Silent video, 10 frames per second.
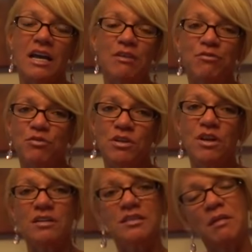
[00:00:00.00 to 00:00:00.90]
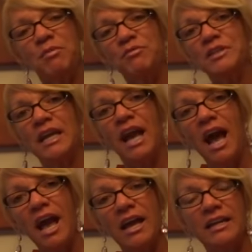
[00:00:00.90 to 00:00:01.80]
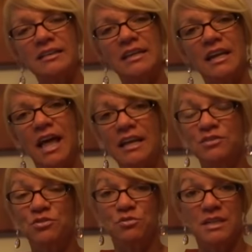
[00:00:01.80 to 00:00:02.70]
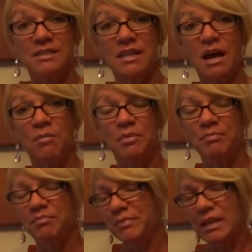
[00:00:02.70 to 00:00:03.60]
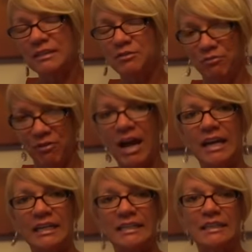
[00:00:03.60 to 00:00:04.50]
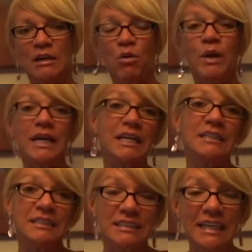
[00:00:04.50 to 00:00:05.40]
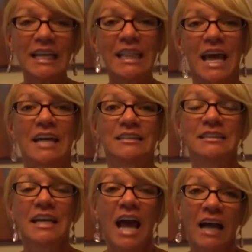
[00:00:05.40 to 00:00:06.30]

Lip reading: if you are not type of the guy that I like to dress up, that's fine. We can understand that.